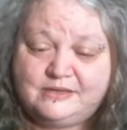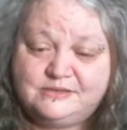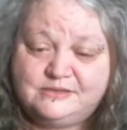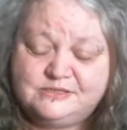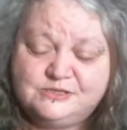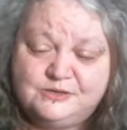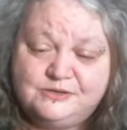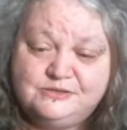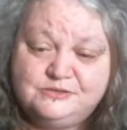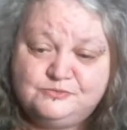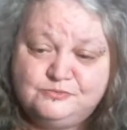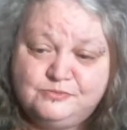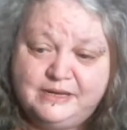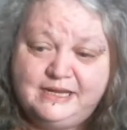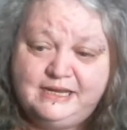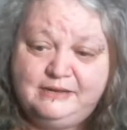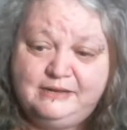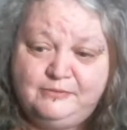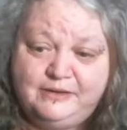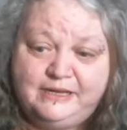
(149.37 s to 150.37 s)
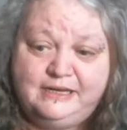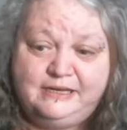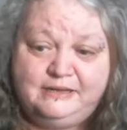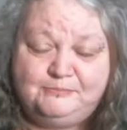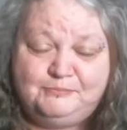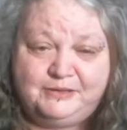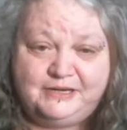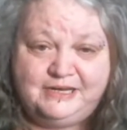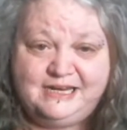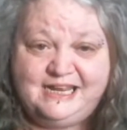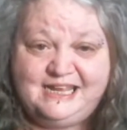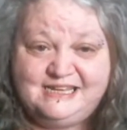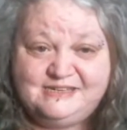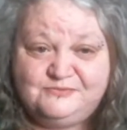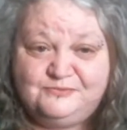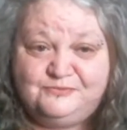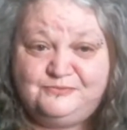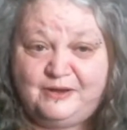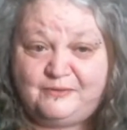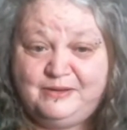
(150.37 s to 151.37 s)
So it's really, really, but it
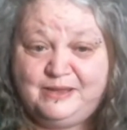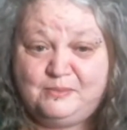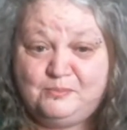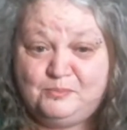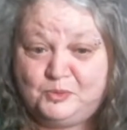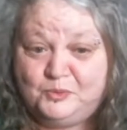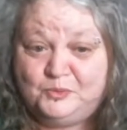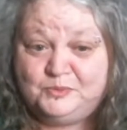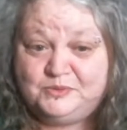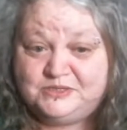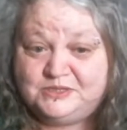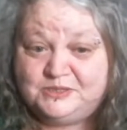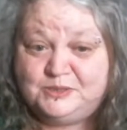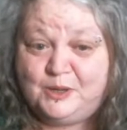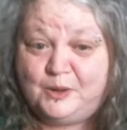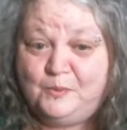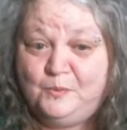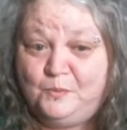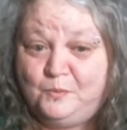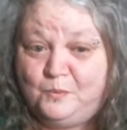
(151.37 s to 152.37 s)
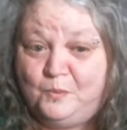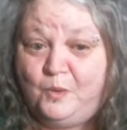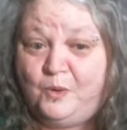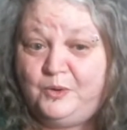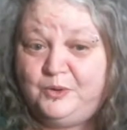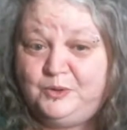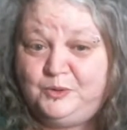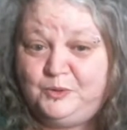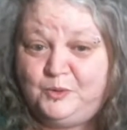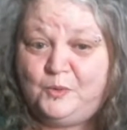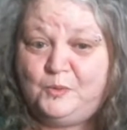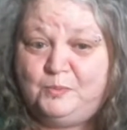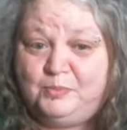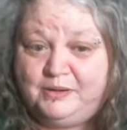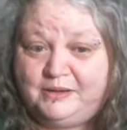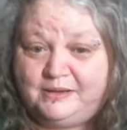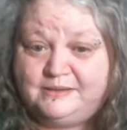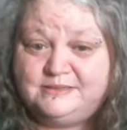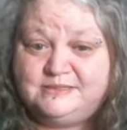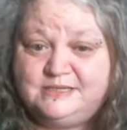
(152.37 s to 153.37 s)
is very important to know what you're
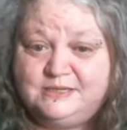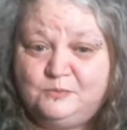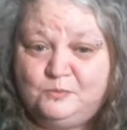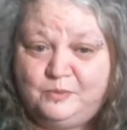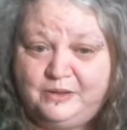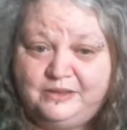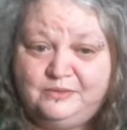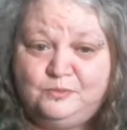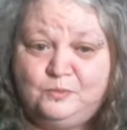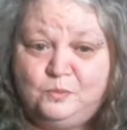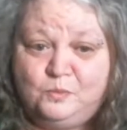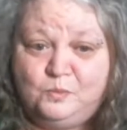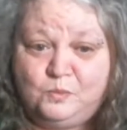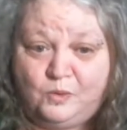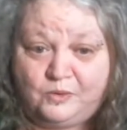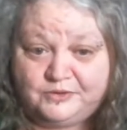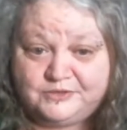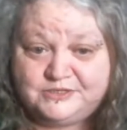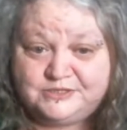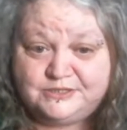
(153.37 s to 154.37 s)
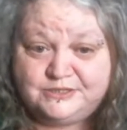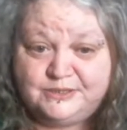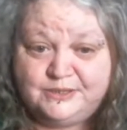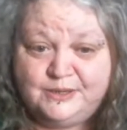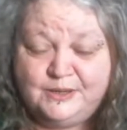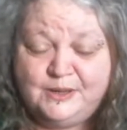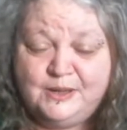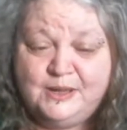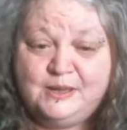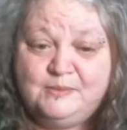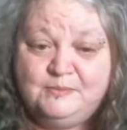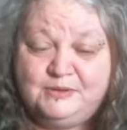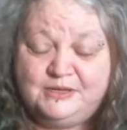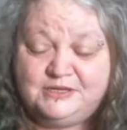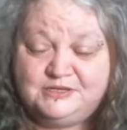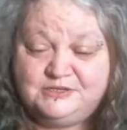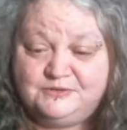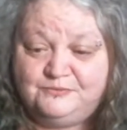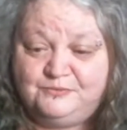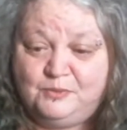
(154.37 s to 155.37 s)
planting with what.
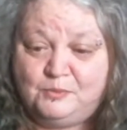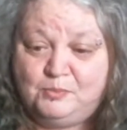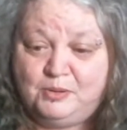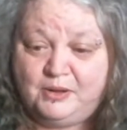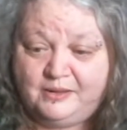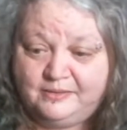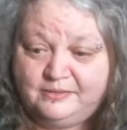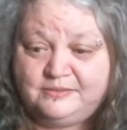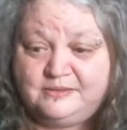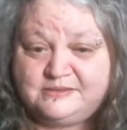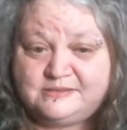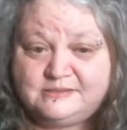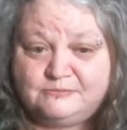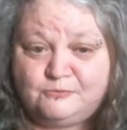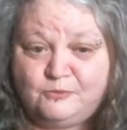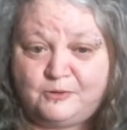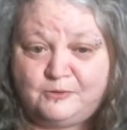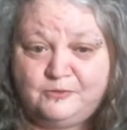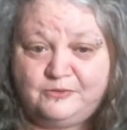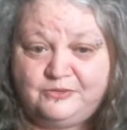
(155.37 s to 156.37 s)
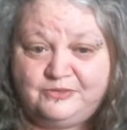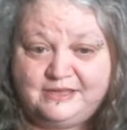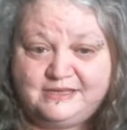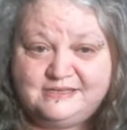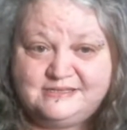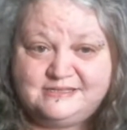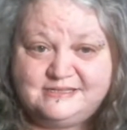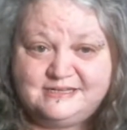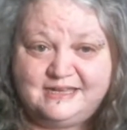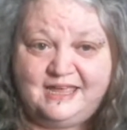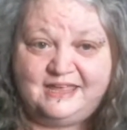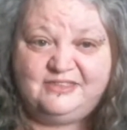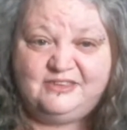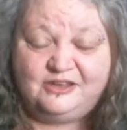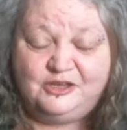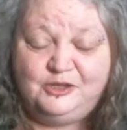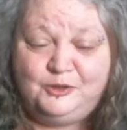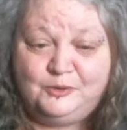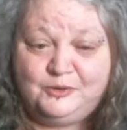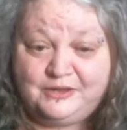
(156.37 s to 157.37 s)
Because if you plant the wrong things
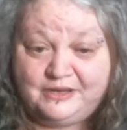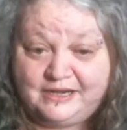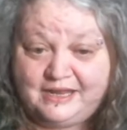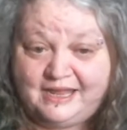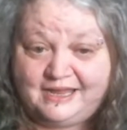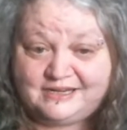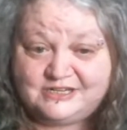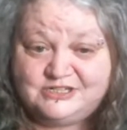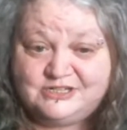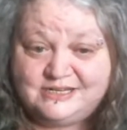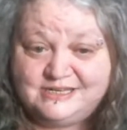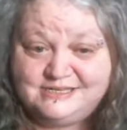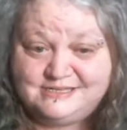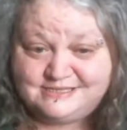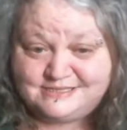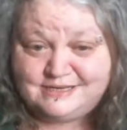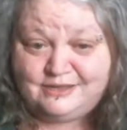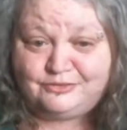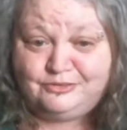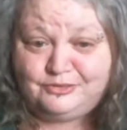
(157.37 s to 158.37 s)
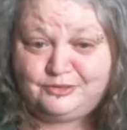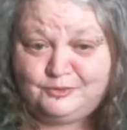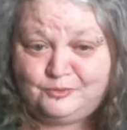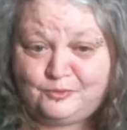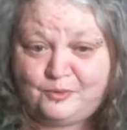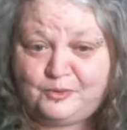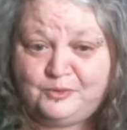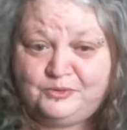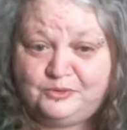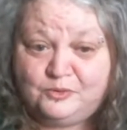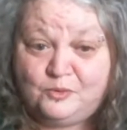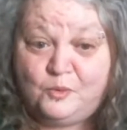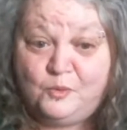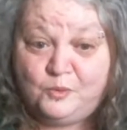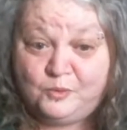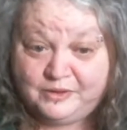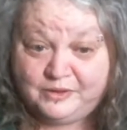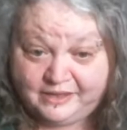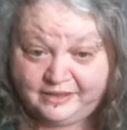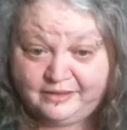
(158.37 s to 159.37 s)
together, you can actually stunt the growth
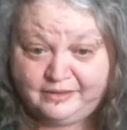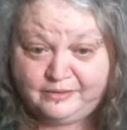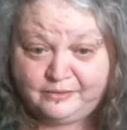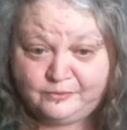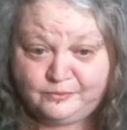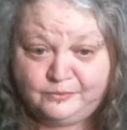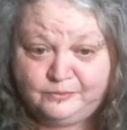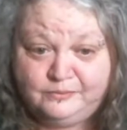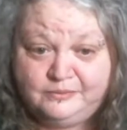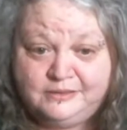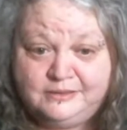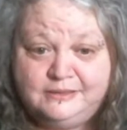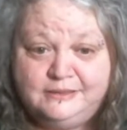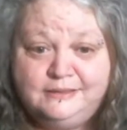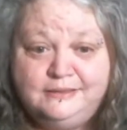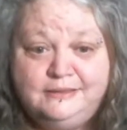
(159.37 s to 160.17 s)
or kill